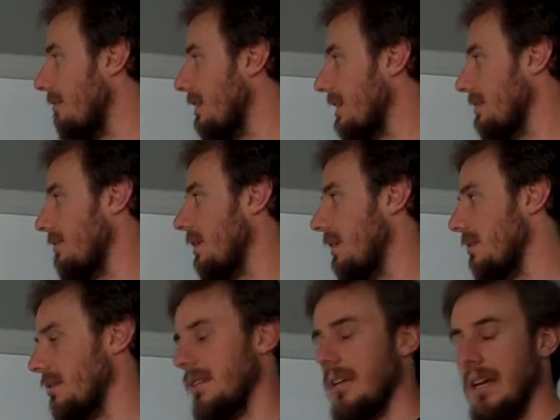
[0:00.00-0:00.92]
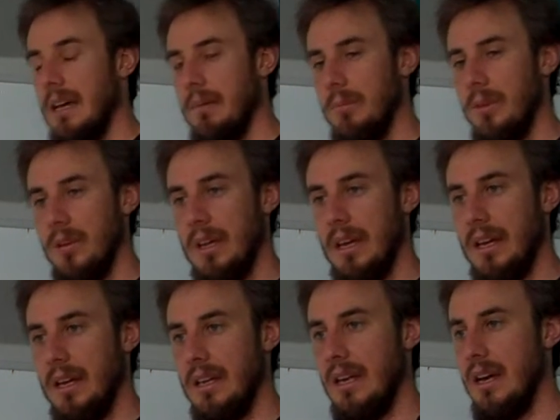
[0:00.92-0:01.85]
Vector files
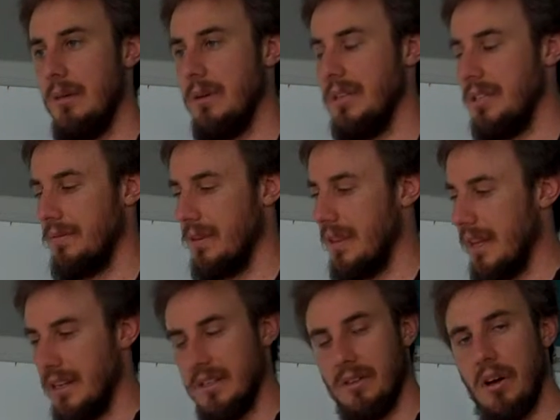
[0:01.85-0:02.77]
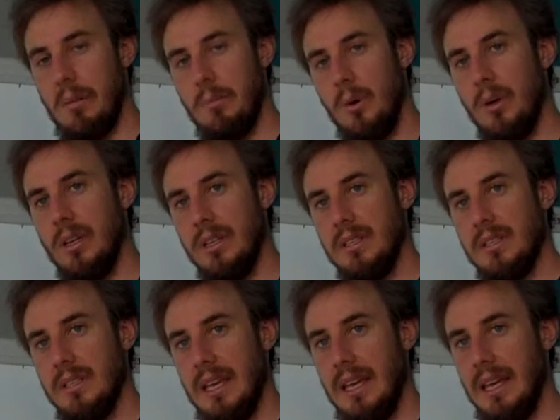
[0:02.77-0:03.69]
are a bit different. They describe
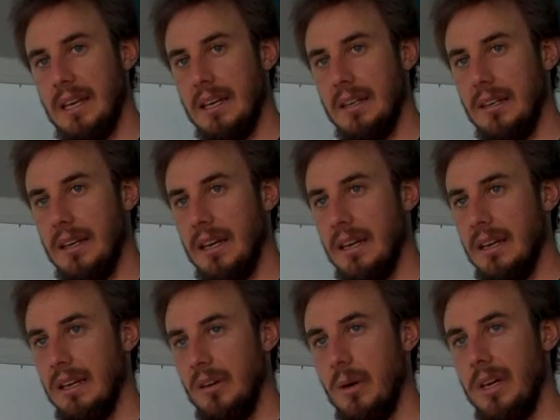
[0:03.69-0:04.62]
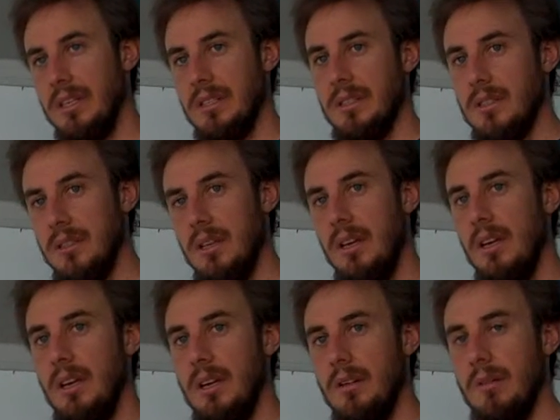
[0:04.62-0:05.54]
points and equations
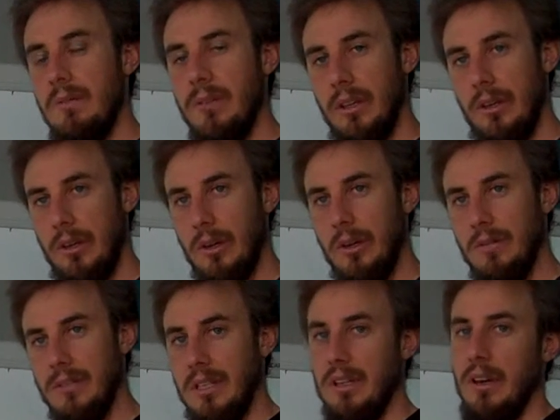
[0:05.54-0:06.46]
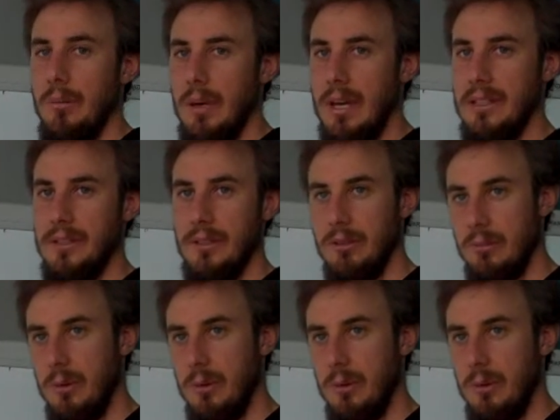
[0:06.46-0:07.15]
for the curves that go past those